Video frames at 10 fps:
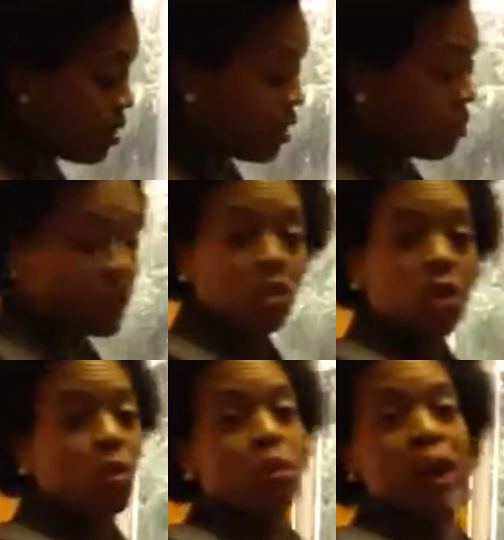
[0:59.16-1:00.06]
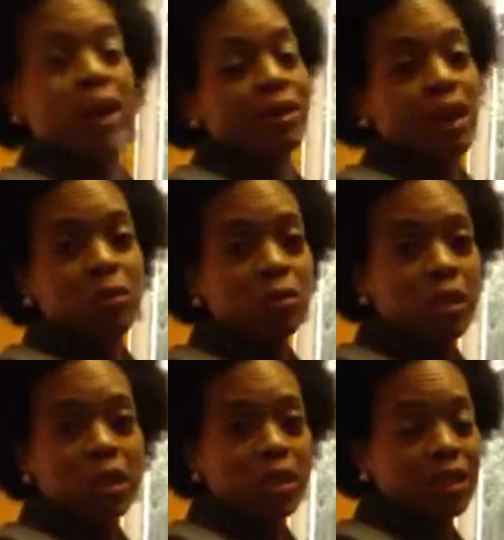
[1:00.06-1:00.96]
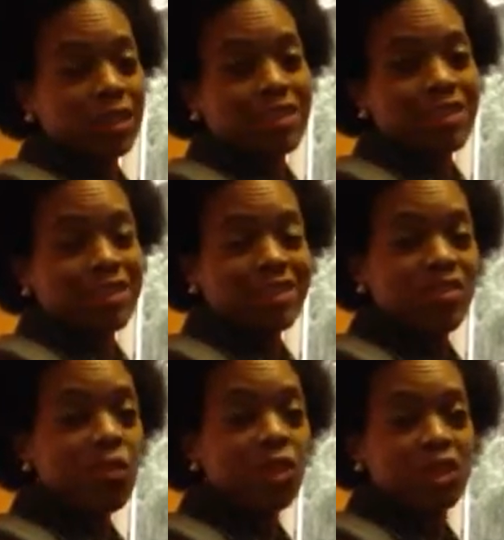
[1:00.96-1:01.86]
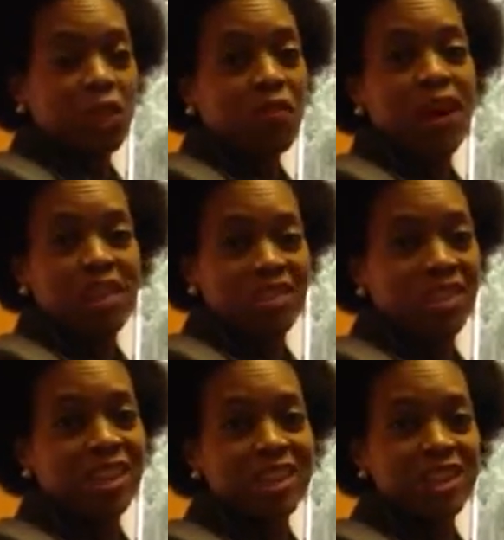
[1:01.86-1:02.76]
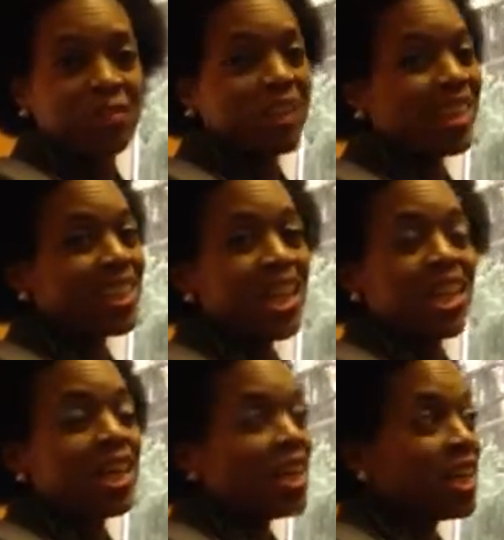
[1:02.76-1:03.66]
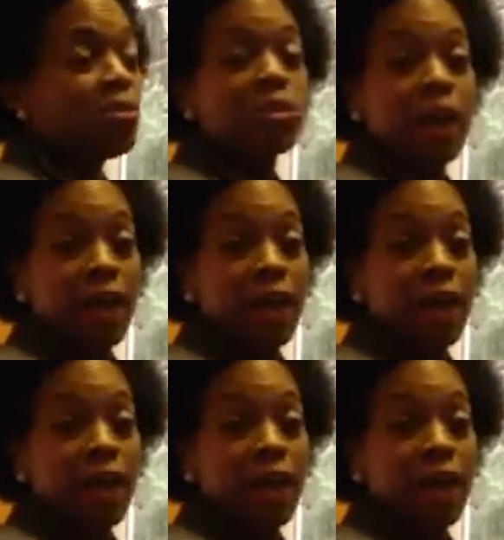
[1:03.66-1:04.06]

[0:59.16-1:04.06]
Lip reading: there was no way that we could forge our father's signature because he was